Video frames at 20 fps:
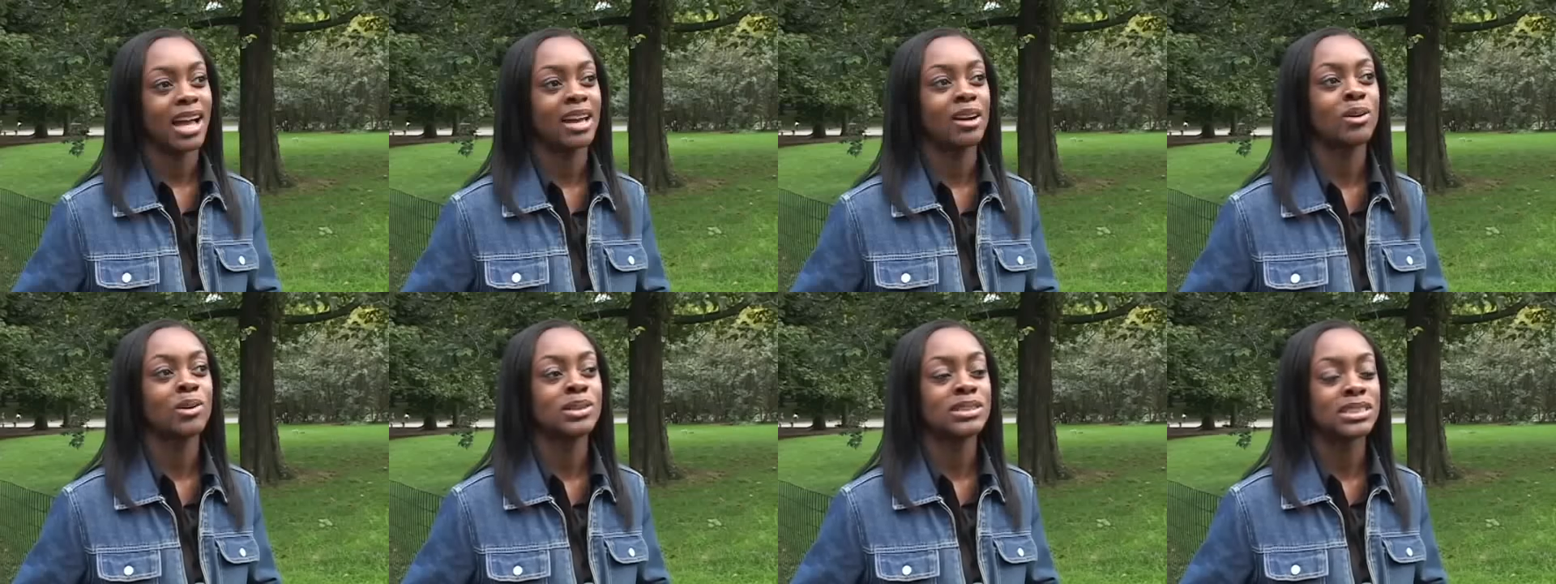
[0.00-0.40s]

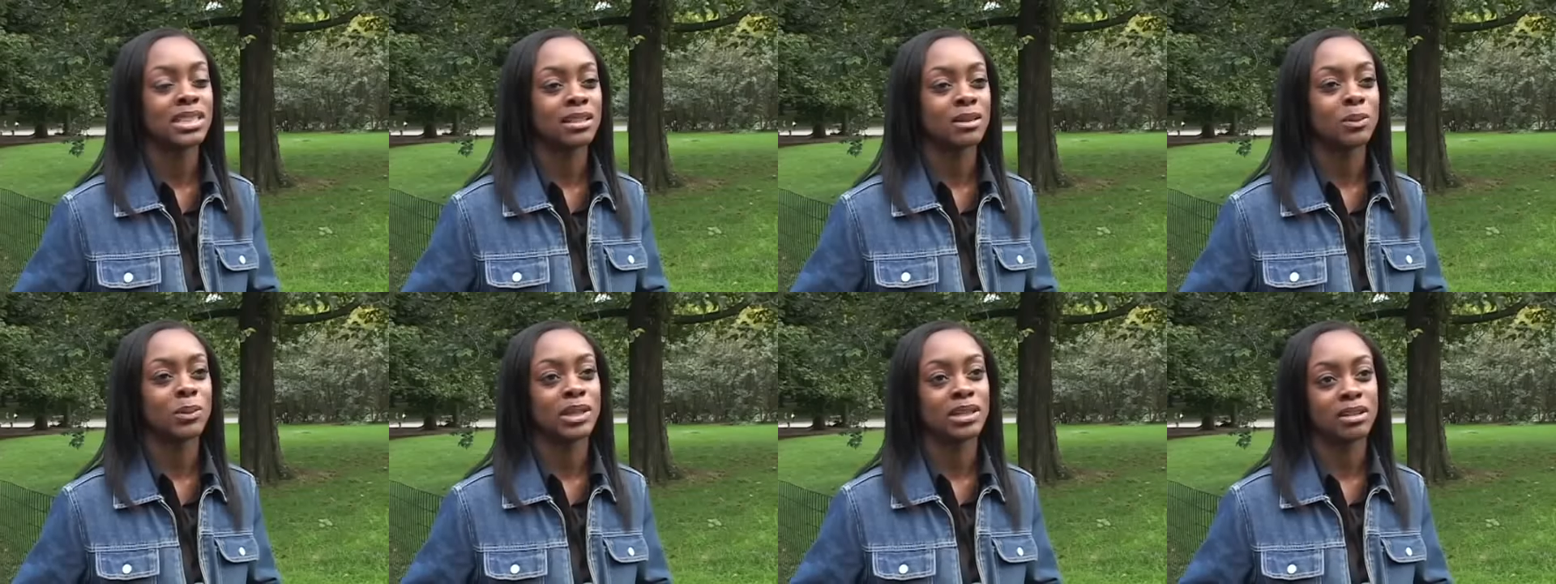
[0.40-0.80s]
I always
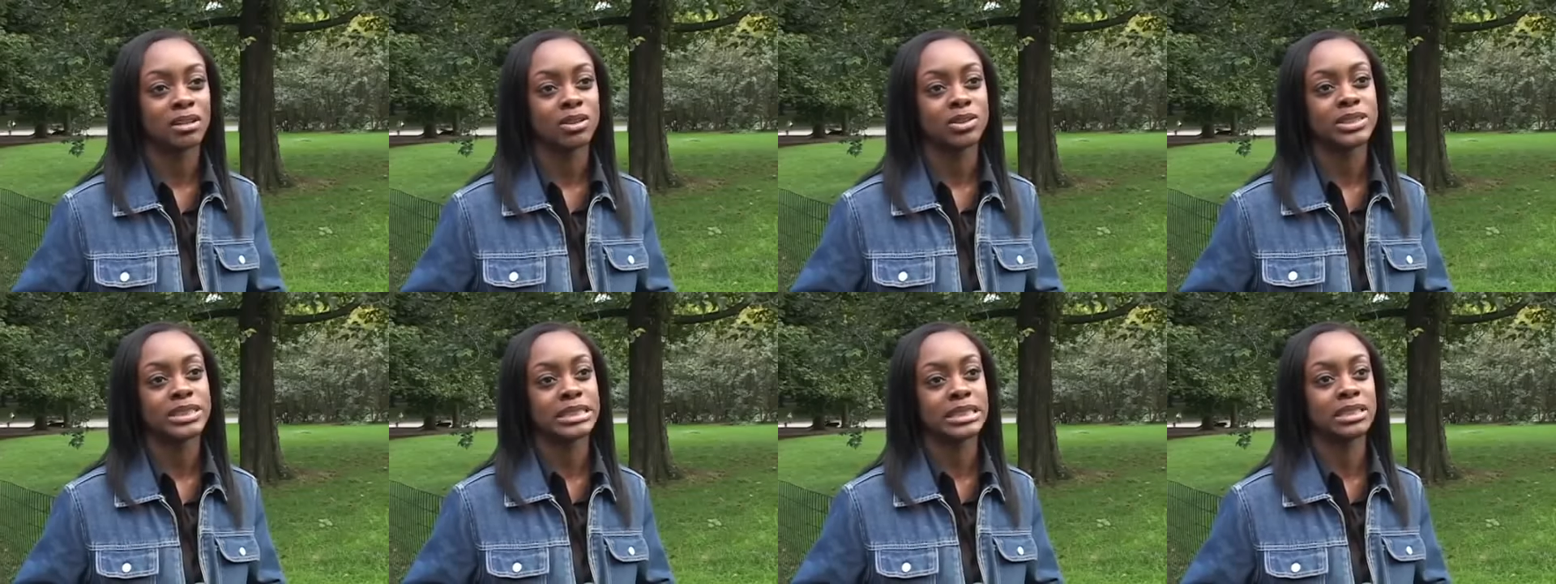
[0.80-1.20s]
get a
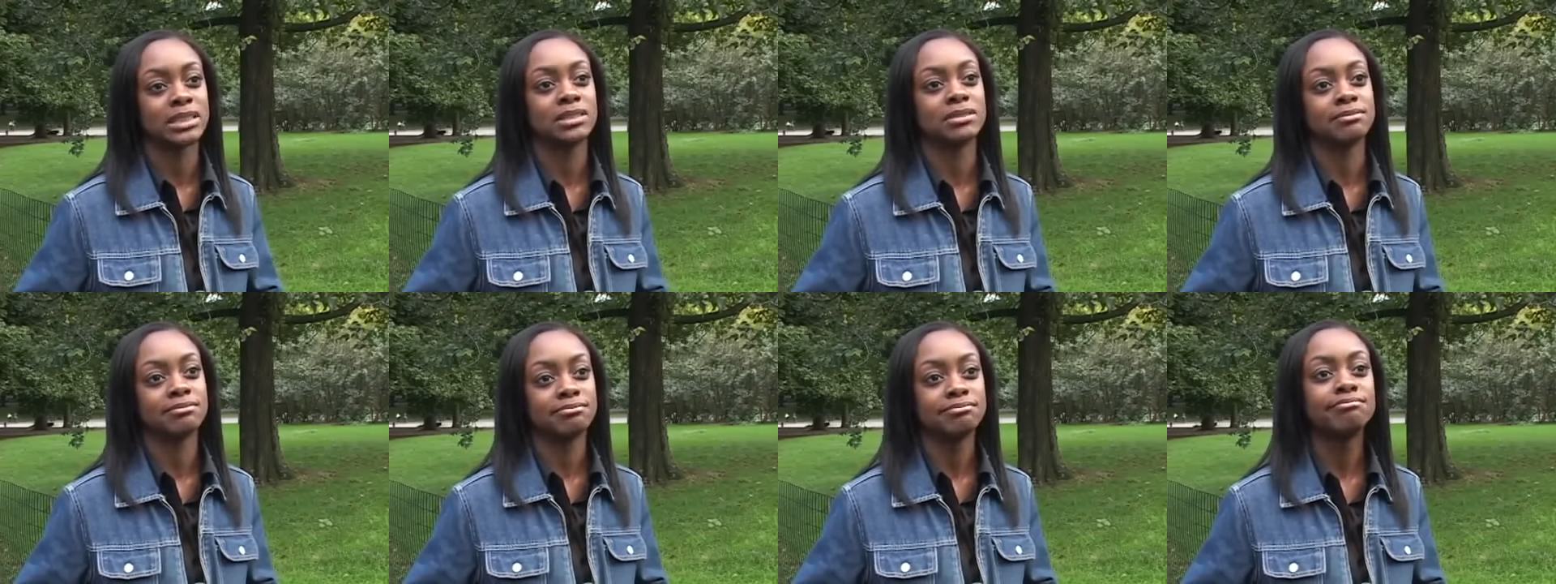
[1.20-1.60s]
window
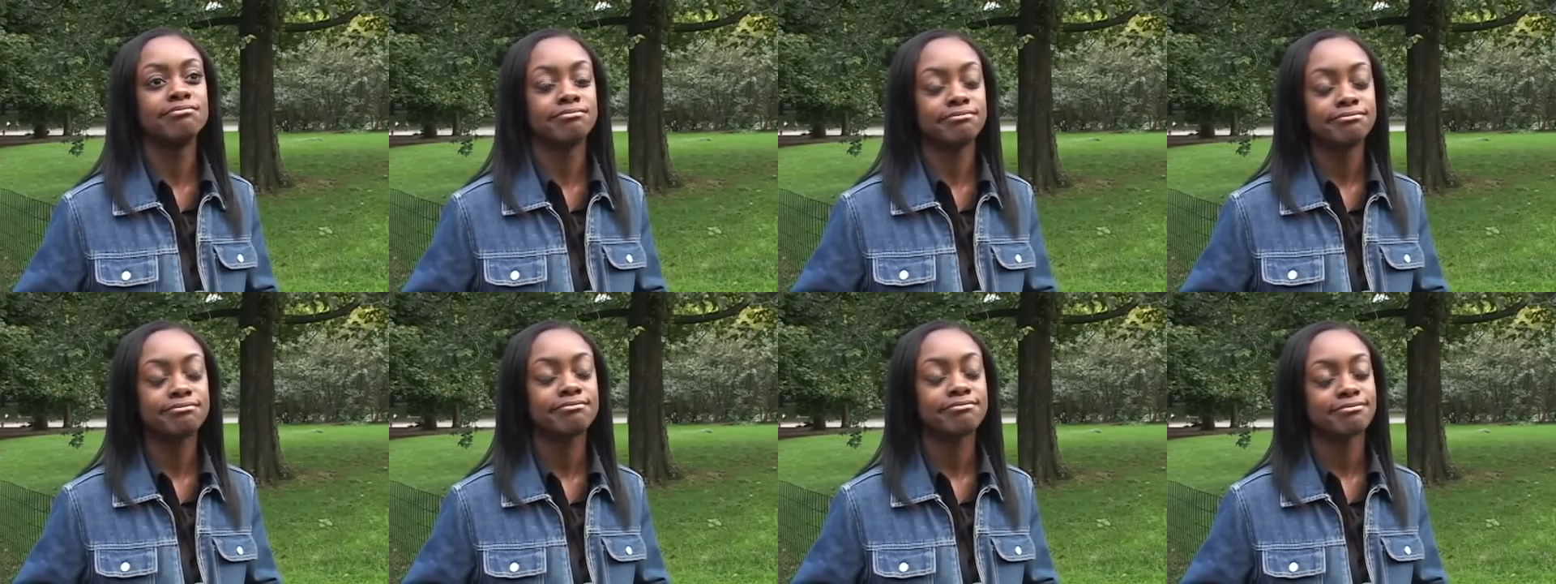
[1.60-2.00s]
seat.
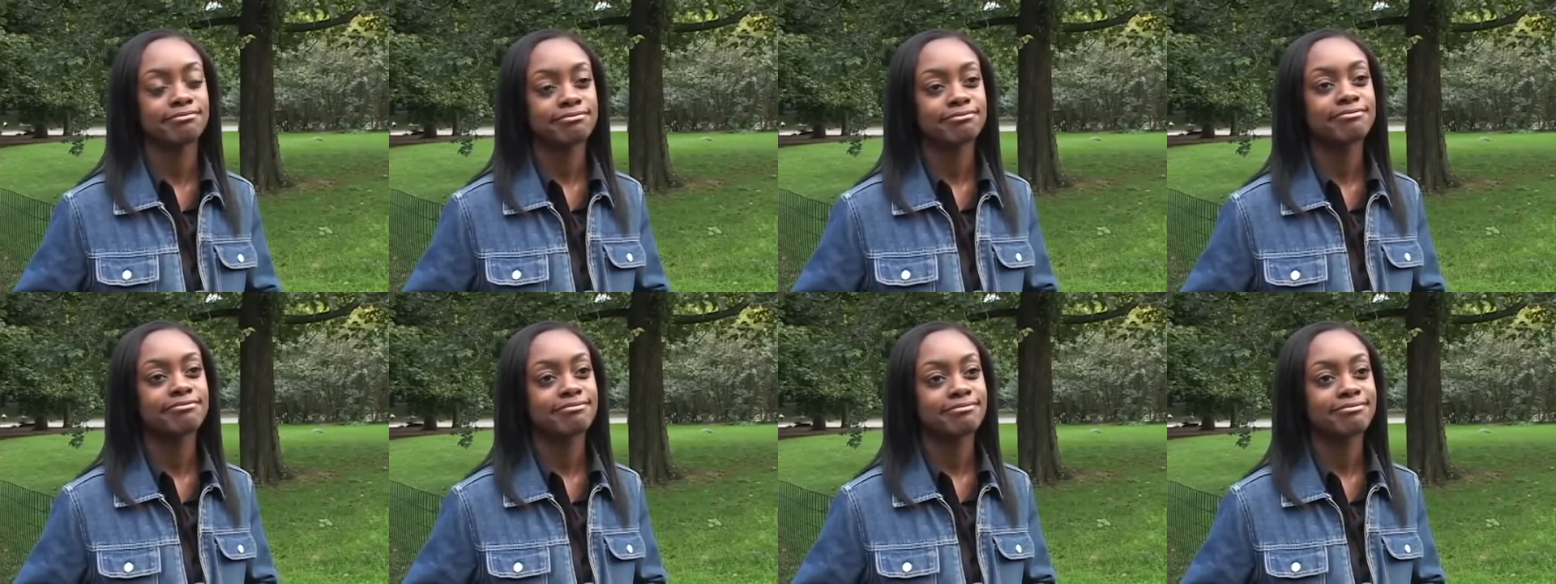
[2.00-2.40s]

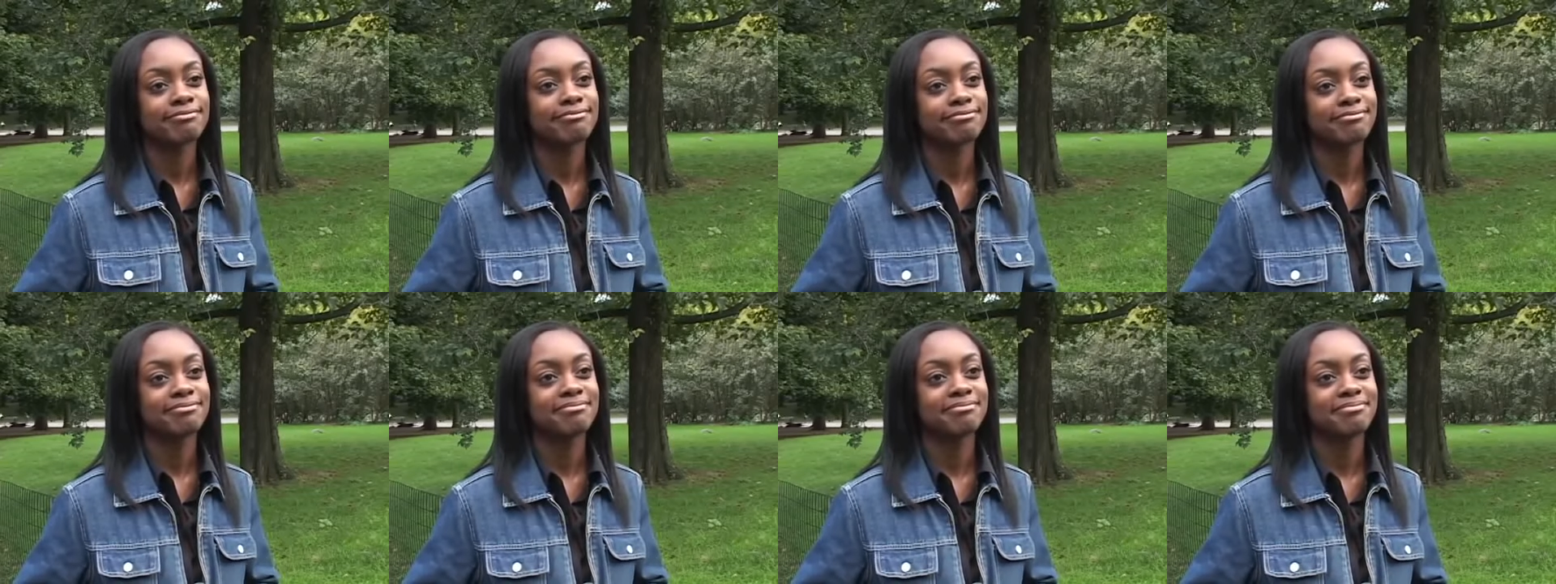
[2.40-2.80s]

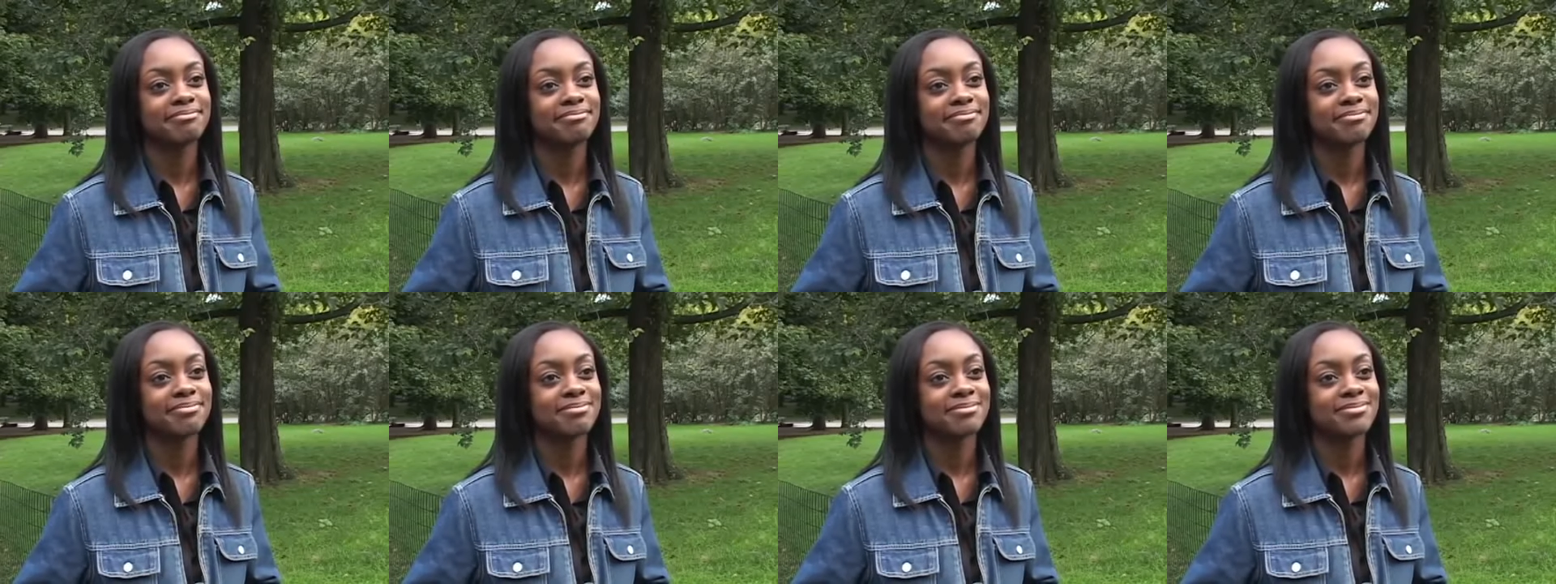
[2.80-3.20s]

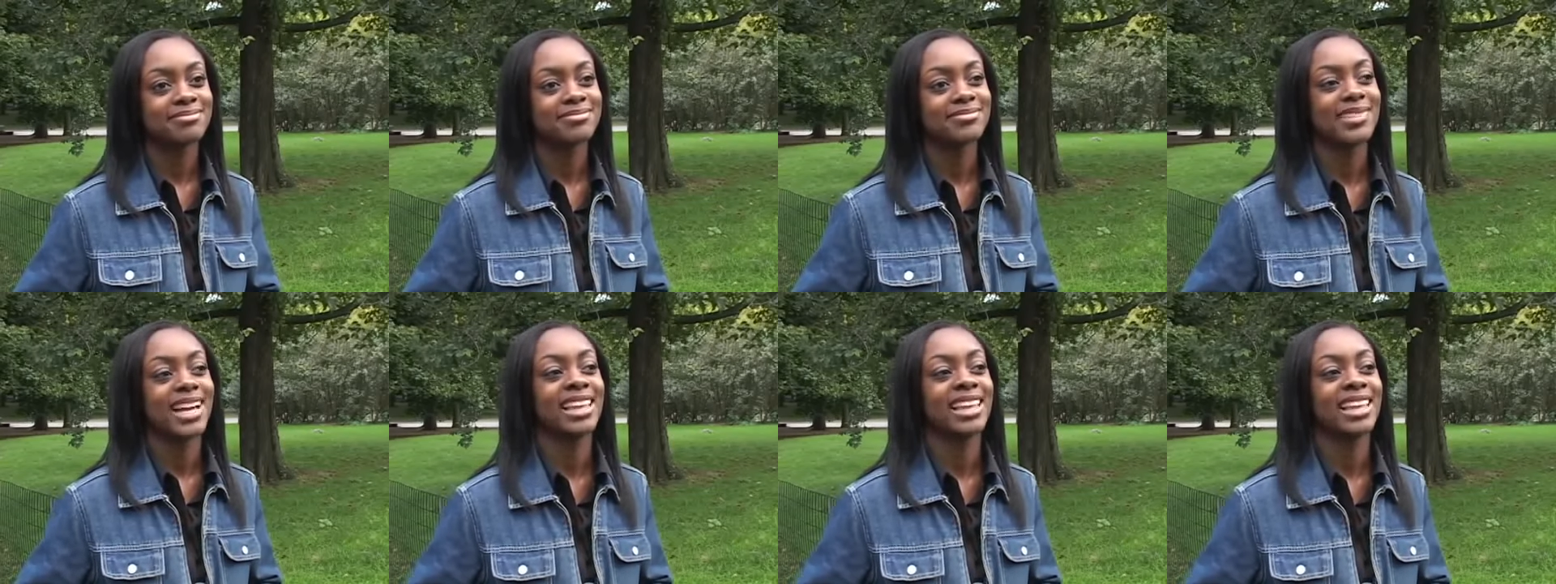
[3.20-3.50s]
Why?